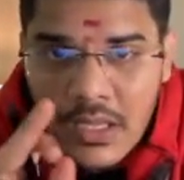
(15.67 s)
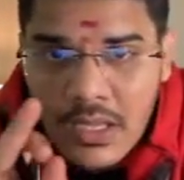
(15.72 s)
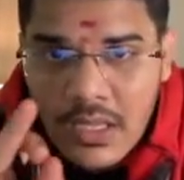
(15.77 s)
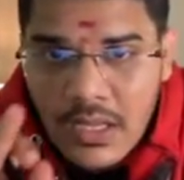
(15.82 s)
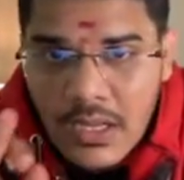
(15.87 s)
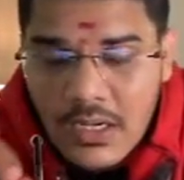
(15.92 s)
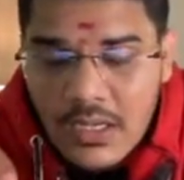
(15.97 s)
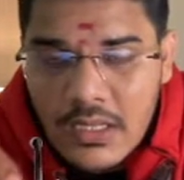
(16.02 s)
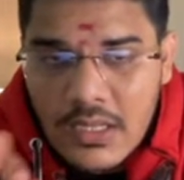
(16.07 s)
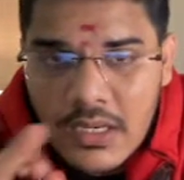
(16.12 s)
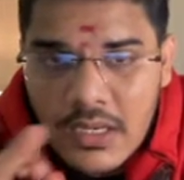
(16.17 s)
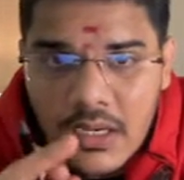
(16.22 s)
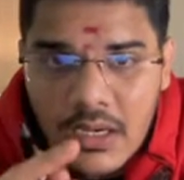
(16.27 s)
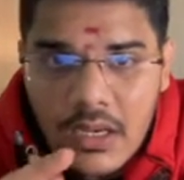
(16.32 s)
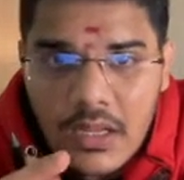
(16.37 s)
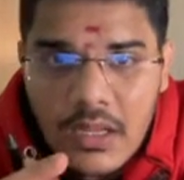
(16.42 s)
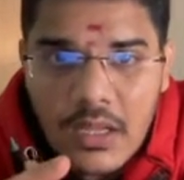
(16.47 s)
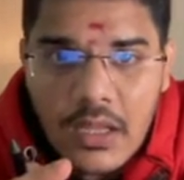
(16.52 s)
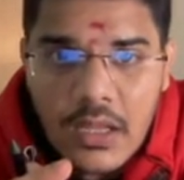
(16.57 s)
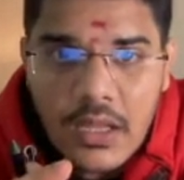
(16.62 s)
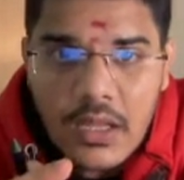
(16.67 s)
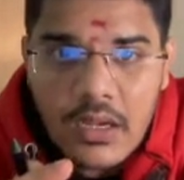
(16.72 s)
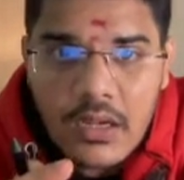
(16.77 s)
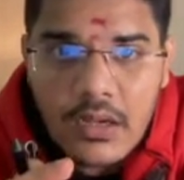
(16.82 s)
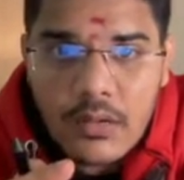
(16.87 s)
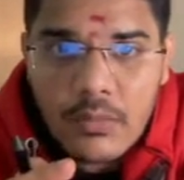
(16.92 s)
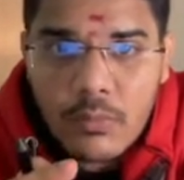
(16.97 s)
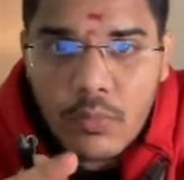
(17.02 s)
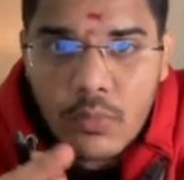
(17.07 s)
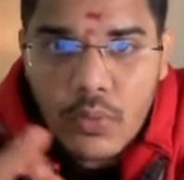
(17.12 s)
and then
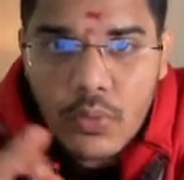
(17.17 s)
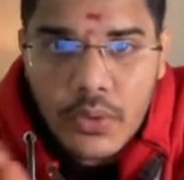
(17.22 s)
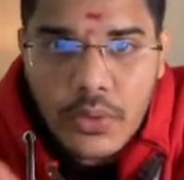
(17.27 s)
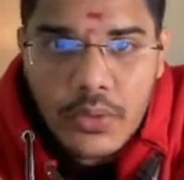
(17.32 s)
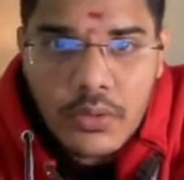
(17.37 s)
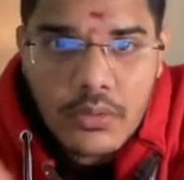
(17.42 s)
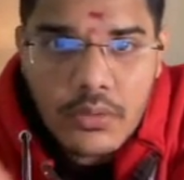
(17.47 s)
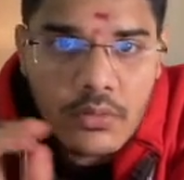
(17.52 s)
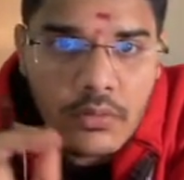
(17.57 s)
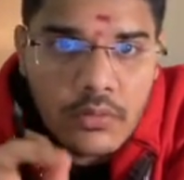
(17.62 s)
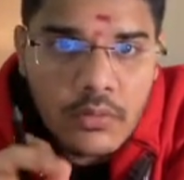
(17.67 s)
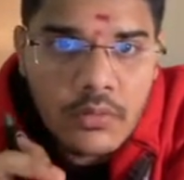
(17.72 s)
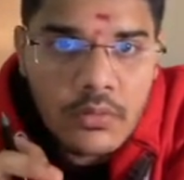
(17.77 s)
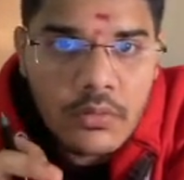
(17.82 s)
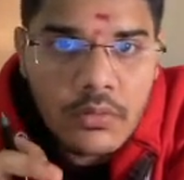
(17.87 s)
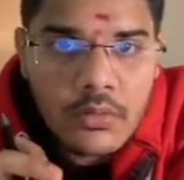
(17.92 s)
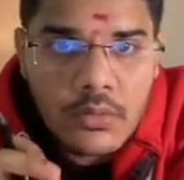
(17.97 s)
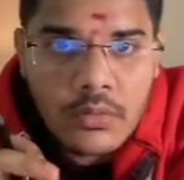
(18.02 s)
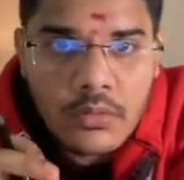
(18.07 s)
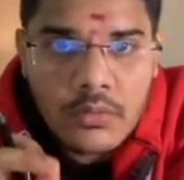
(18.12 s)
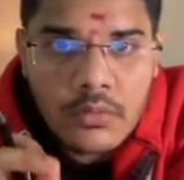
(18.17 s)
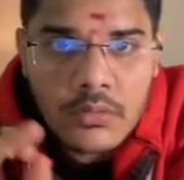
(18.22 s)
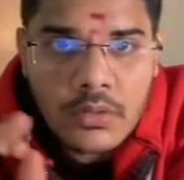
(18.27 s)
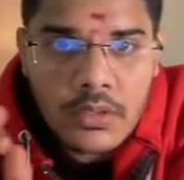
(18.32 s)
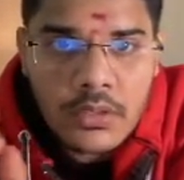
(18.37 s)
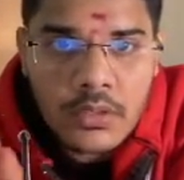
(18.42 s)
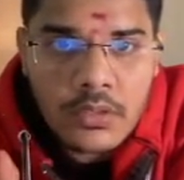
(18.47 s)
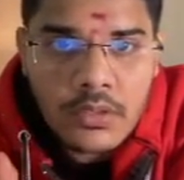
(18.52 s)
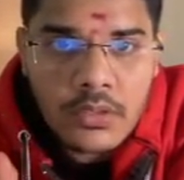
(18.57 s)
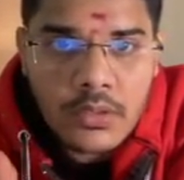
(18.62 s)
I'll move it to
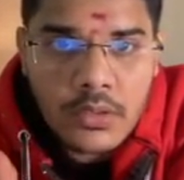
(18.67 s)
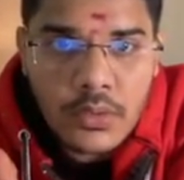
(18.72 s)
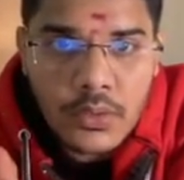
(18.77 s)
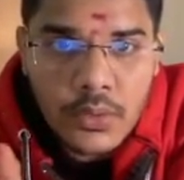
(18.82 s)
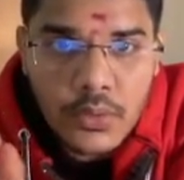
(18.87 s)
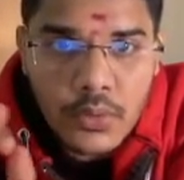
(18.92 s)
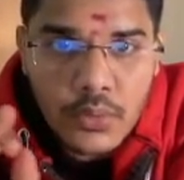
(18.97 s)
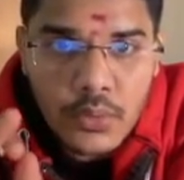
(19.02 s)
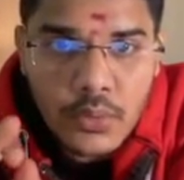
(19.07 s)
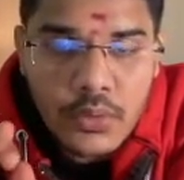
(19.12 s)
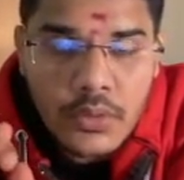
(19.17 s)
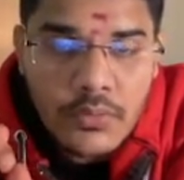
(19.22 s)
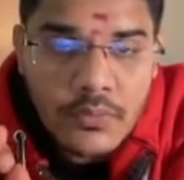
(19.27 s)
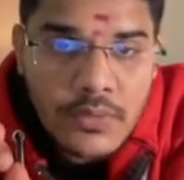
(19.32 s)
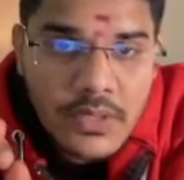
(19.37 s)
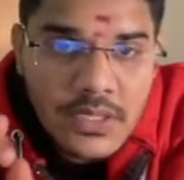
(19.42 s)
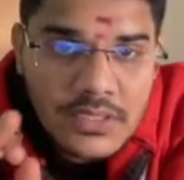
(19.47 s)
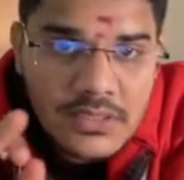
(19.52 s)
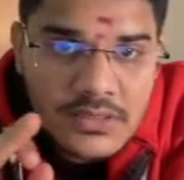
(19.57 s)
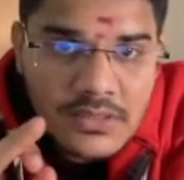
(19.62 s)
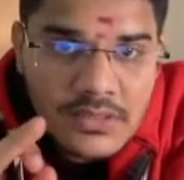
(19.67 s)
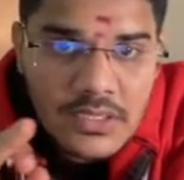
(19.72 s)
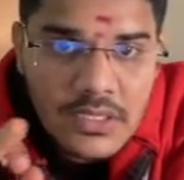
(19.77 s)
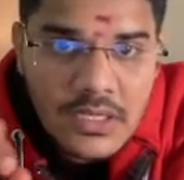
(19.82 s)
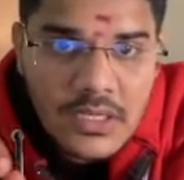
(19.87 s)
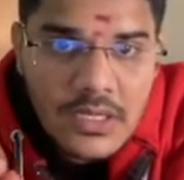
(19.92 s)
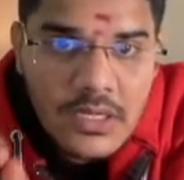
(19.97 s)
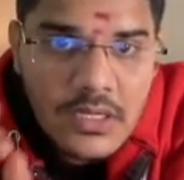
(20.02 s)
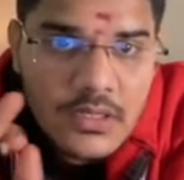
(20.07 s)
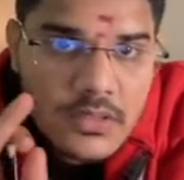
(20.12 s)
the unit weights
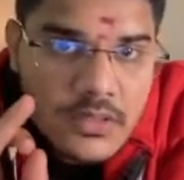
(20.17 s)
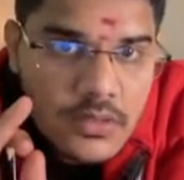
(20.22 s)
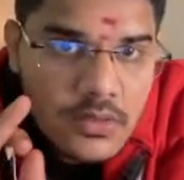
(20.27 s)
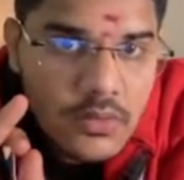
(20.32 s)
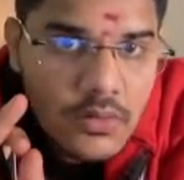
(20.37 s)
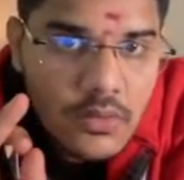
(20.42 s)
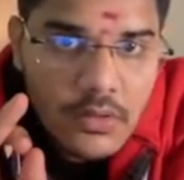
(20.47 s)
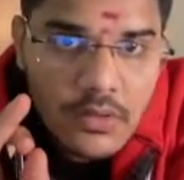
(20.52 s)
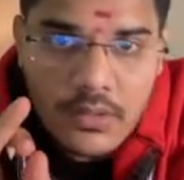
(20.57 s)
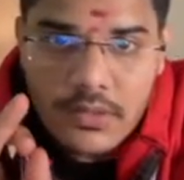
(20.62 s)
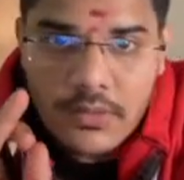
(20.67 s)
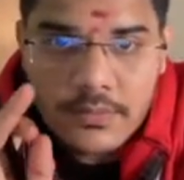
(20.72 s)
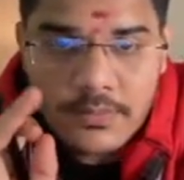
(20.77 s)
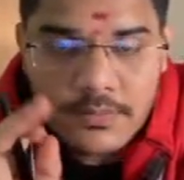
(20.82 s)
decreasing order.